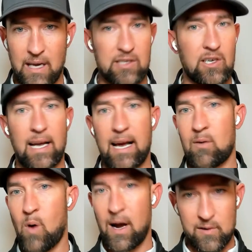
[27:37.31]
That should
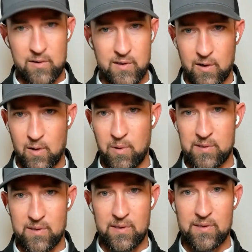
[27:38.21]
guide why you start your
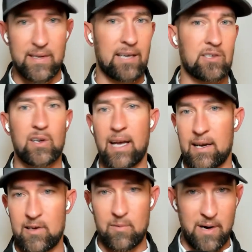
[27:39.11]
business. That should
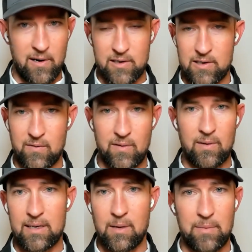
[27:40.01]
guide your marriage if
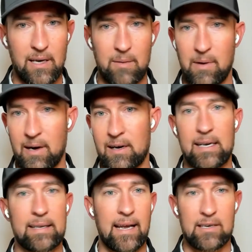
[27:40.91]
you end up getting
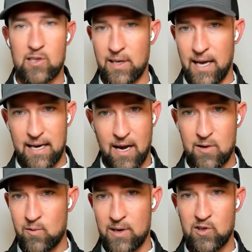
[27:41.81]
married. That should guide how
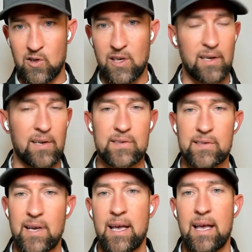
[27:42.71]
you raise your
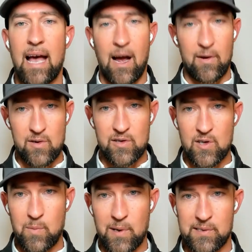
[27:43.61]
kids, how you
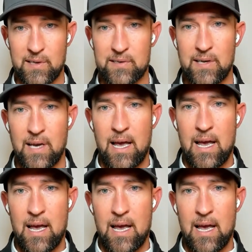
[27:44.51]
do business.